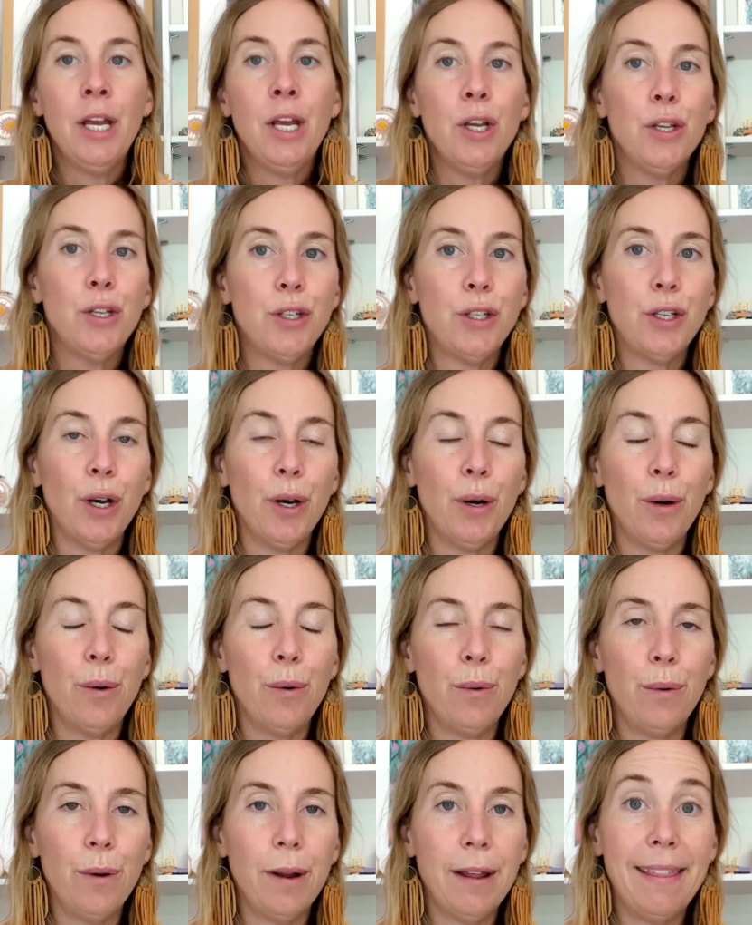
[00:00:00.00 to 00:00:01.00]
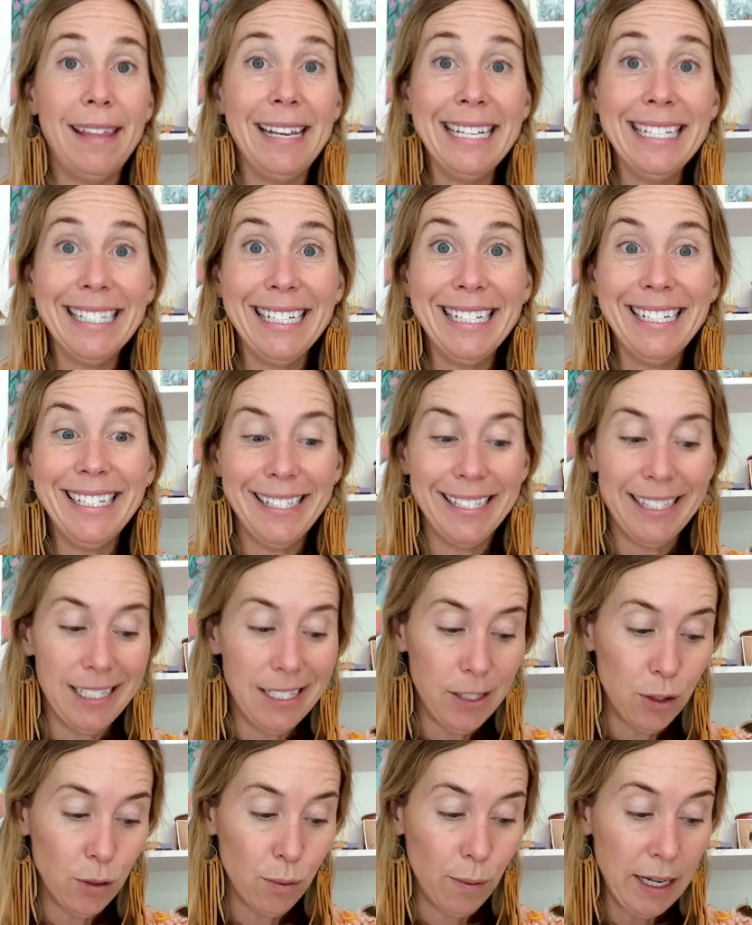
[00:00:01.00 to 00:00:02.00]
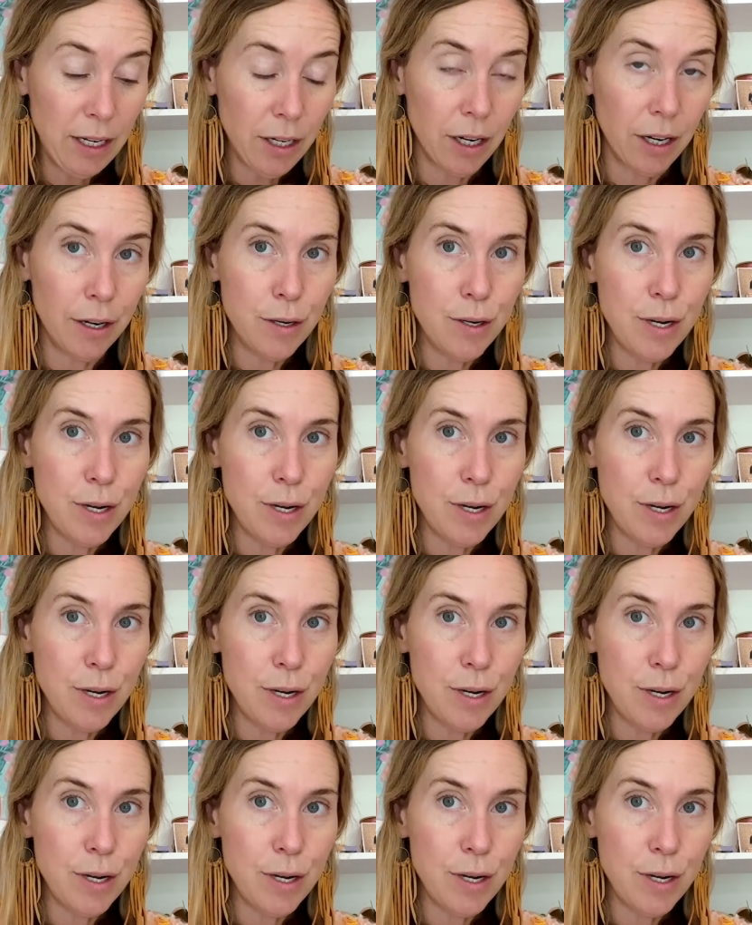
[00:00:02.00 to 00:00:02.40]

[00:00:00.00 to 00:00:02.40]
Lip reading: So this is the sweater.